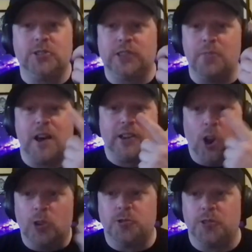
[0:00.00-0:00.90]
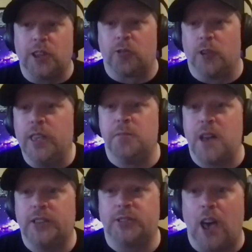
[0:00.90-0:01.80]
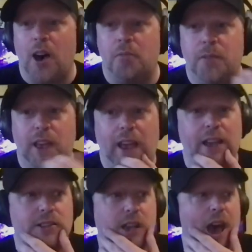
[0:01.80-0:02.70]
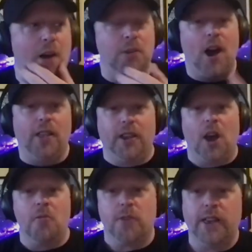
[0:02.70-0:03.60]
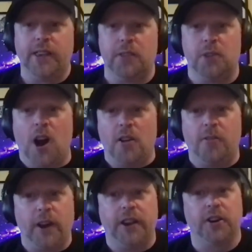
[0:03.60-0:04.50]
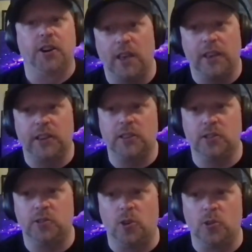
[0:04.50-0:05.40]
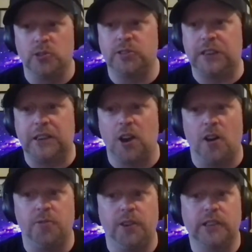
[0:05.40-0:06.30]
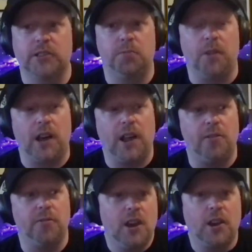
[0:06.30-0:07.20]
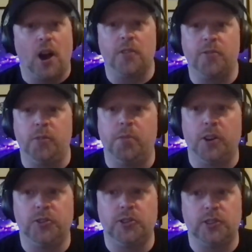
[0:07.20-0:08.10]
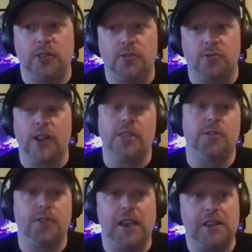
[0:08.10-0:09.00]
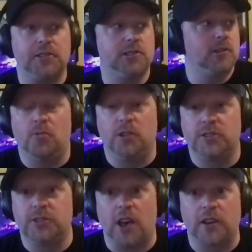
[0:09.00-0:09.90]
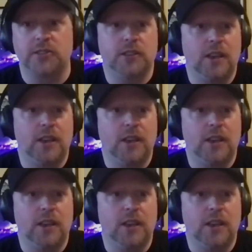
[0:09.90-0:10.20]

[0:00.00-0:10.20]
said my nose was like really messed up. And I'm not like, I really am not a fighter. I like don't seek conflict, but I've caught a few punches right in the face, which sucks.